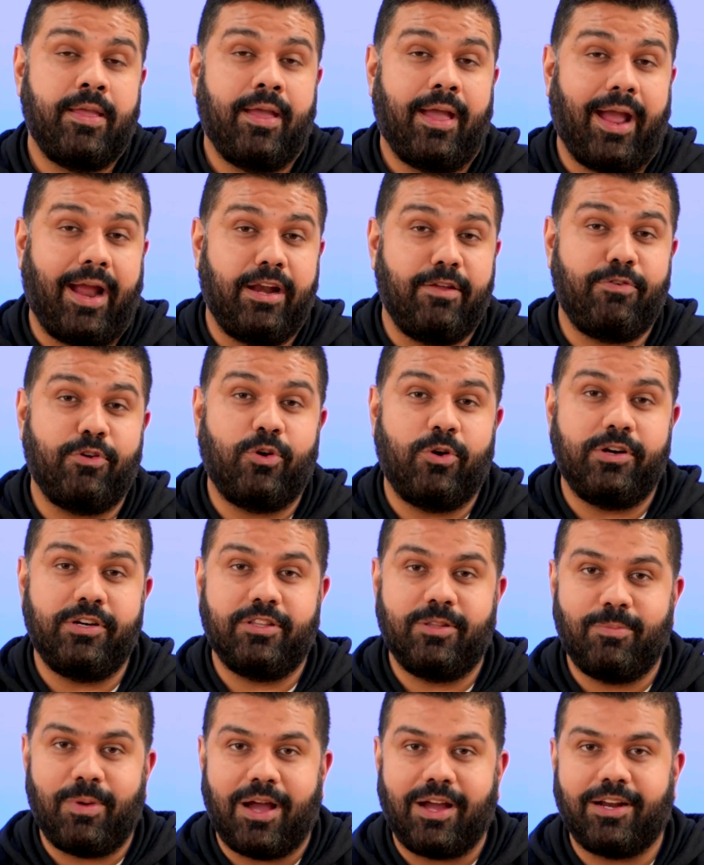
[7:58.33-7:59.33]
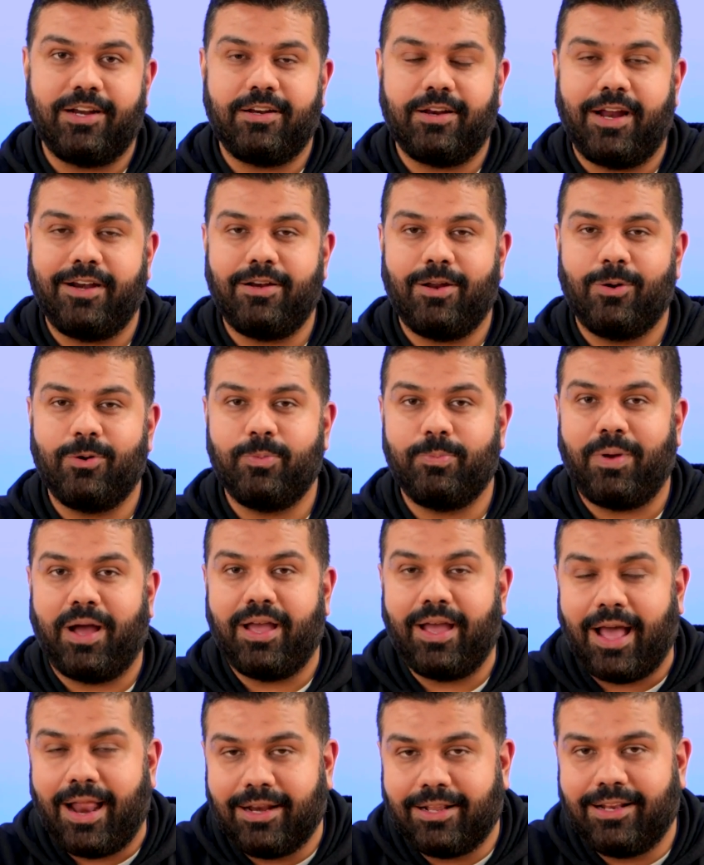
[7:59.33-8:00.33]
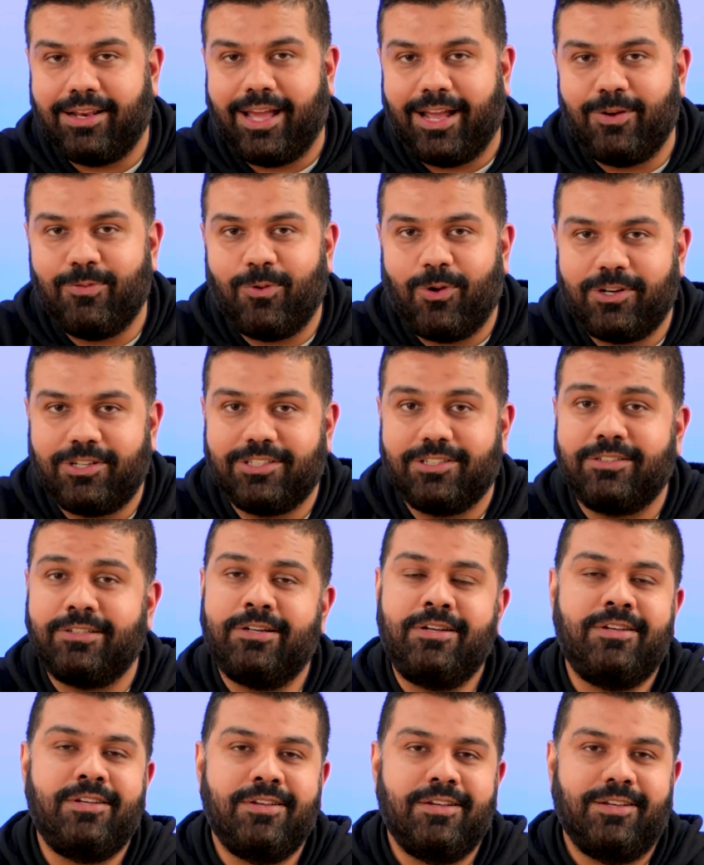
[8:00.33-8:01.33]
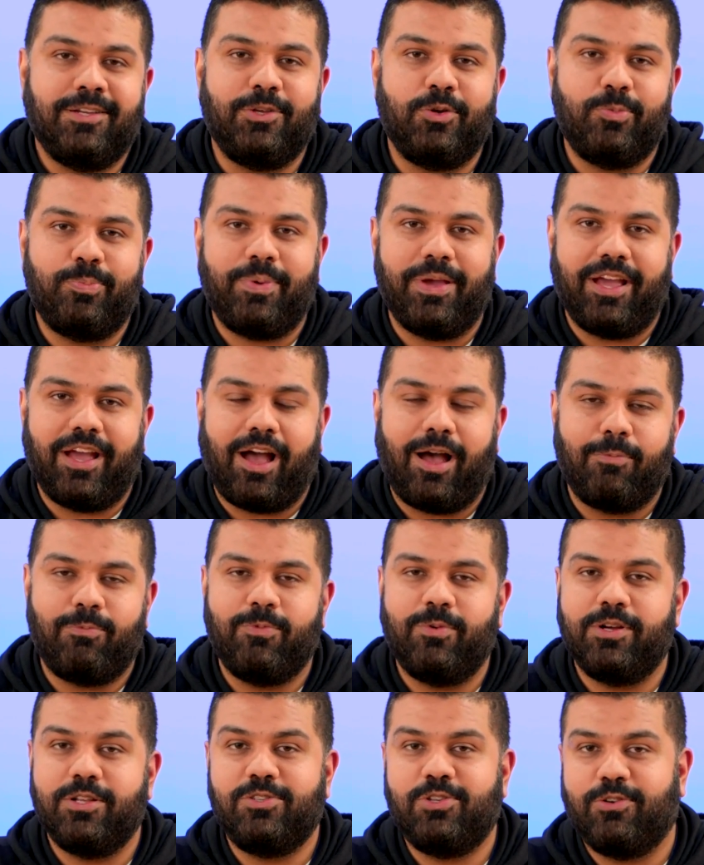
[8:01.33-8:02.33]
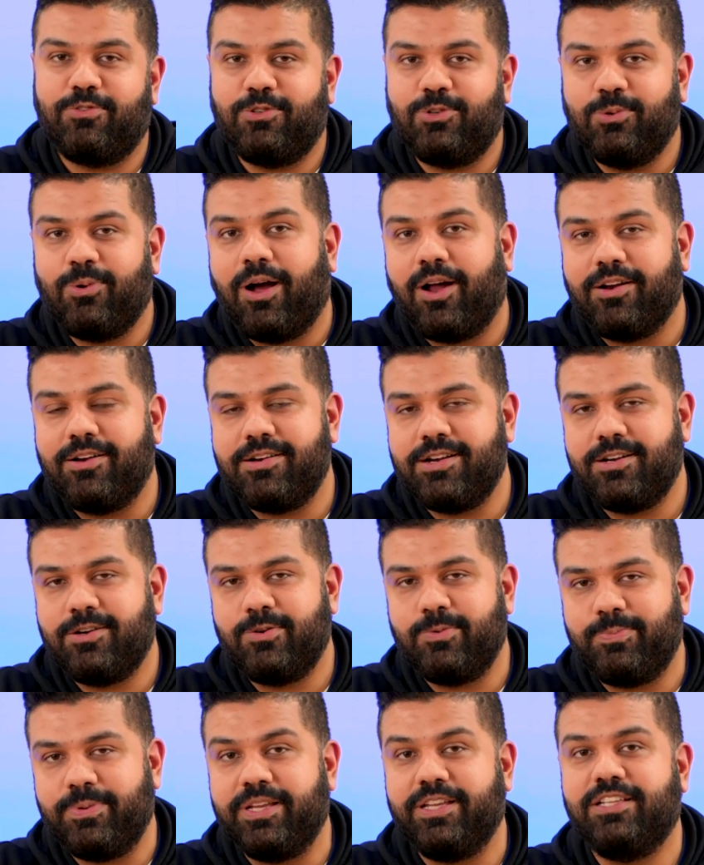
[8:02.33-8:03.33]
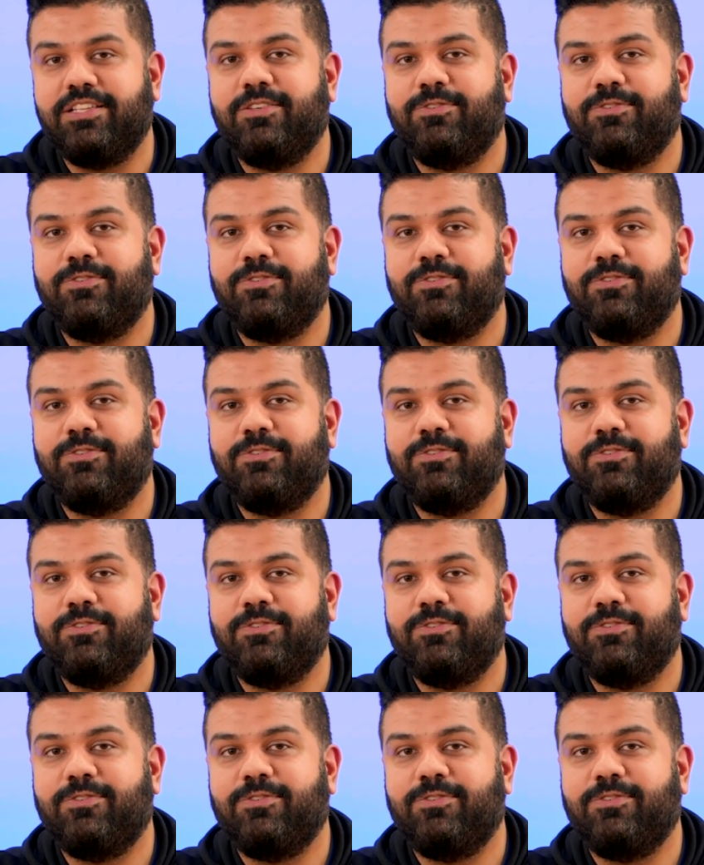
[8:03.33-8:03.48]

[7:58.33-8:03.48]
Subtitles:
And if you go into the market right now to buy alkaline water, you pay upwards of 200 rupees